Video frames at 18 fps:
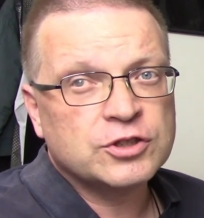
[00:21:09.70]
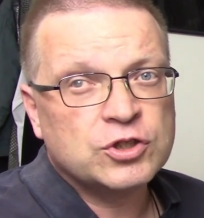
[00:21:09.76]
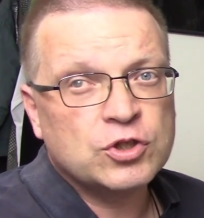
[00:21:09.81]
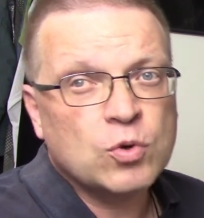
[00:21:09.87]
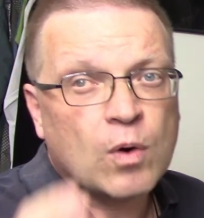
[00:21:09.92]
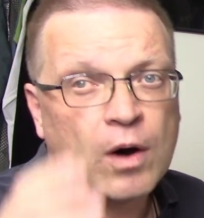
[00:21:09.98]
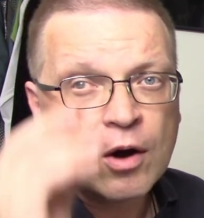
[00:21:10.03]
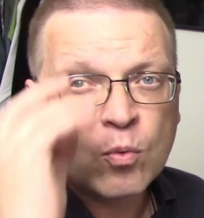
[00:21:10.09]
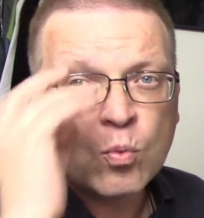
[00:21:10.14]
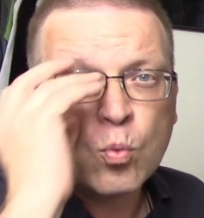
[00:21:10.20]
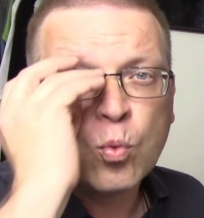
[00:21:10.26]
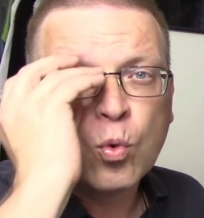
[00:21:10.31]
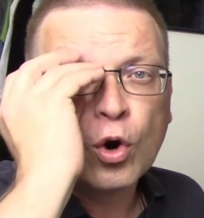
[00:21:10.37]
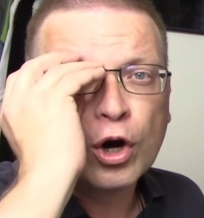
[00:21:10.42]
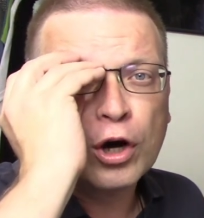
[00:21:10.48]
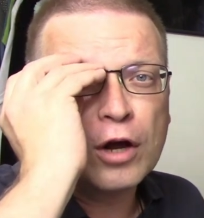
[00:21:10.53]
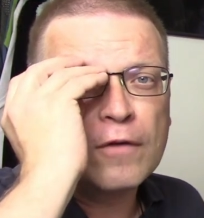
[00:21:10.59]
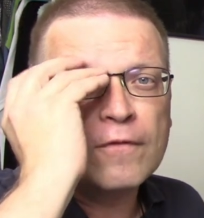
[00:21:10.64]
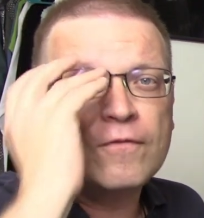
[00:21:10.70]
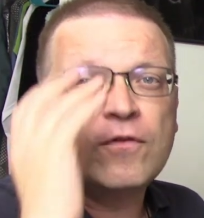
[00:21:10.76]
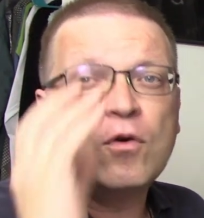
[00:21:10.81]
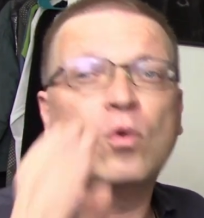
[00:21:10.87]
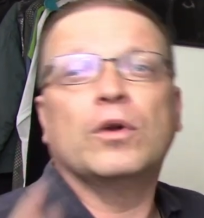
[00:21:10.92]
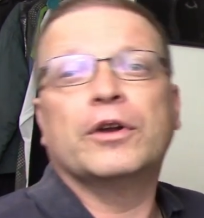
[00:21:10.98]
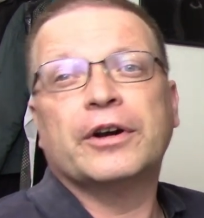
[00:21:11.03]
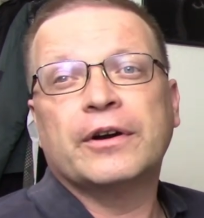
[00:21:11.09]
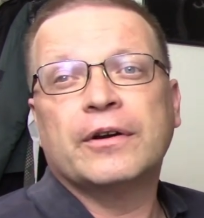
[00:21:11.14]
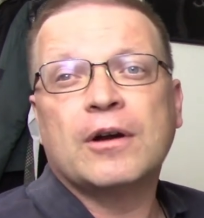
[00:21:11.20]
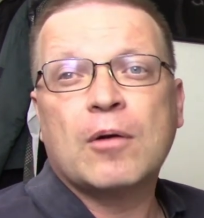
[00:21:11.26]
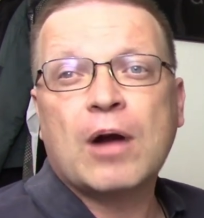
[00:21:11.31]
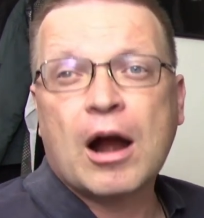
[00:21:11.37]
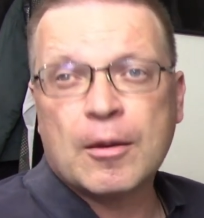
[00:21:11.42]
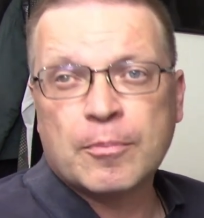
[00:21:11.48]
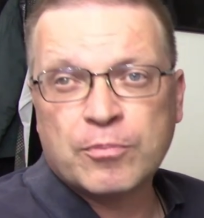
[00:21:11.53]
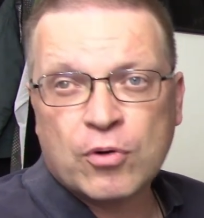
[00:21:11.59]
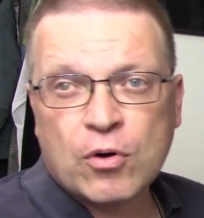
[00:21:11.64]
to our work folder,
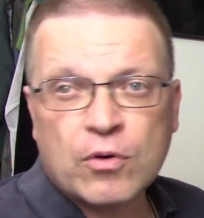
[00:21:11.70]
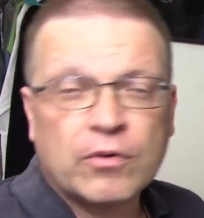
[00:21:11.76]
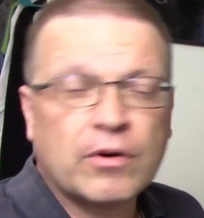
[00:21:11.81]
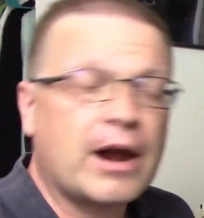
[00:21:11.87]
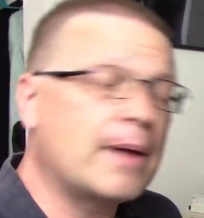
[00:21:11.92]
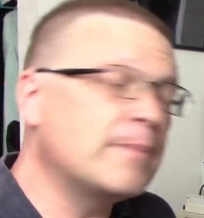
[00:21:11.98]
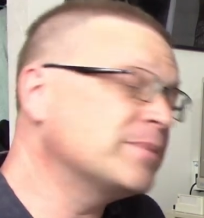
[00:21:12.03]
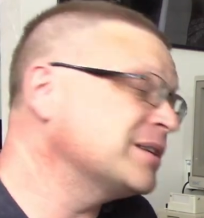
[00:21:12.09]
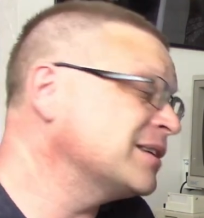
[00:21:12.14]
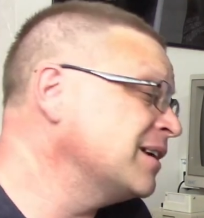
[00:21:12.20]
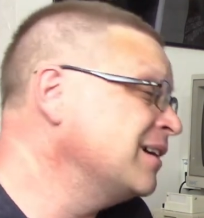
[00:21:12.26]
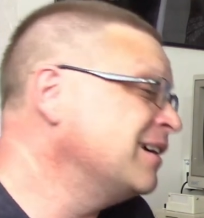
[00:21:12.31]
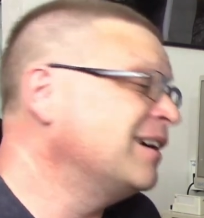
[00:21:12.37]
our programs.